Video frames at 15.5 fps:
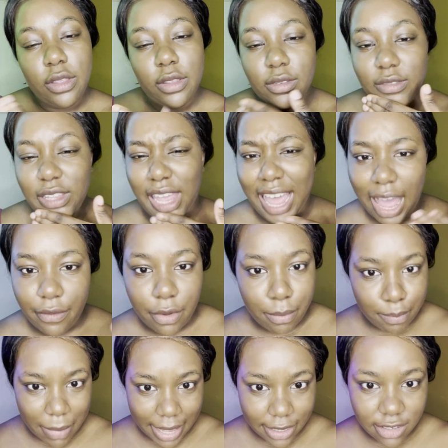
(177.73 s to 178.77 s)
to have a
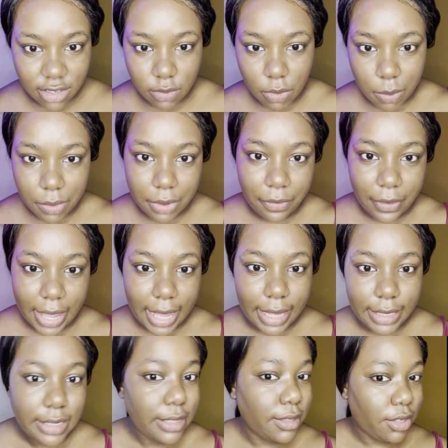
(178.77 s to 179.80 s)
maximum
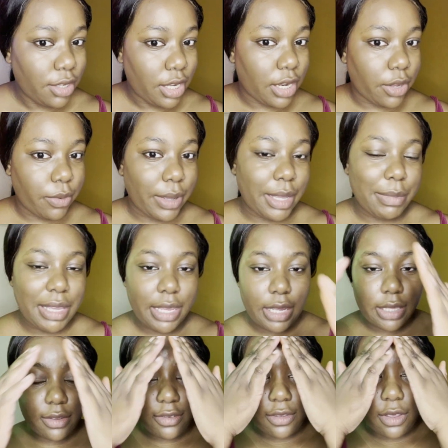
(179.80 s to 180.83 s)
effect, you know what I
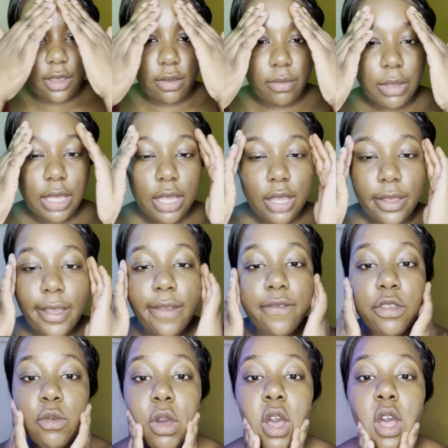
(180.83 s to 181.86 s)
mean? So
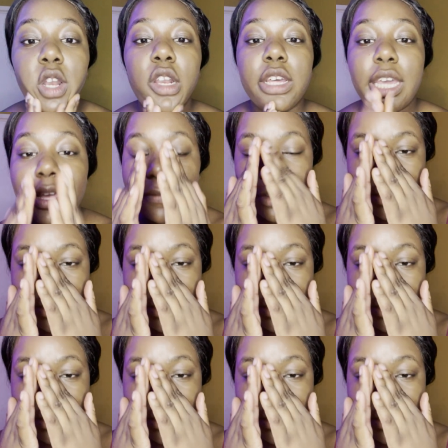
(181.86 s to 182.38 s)
if you are looking for